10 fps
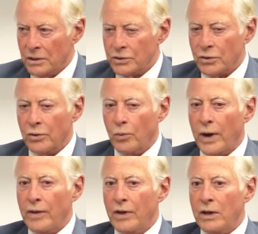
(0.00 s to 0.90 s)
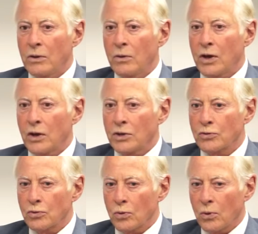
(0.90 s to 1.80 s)
So the way that you
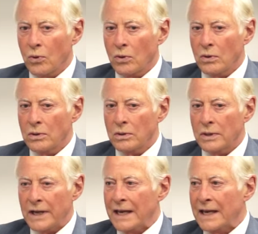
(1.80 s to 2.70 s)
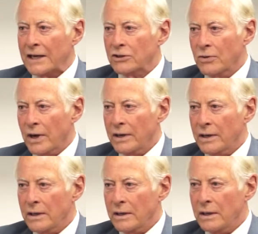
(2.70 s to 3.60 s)
control
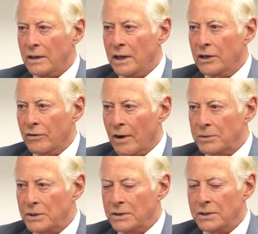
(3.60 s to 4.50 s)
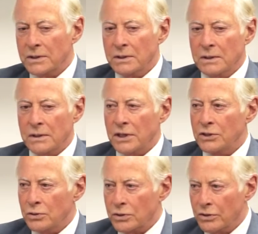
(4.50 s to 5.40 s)
electronic interruptions
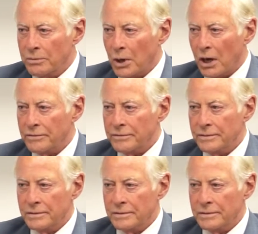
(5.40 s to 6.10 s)
is you turn them off.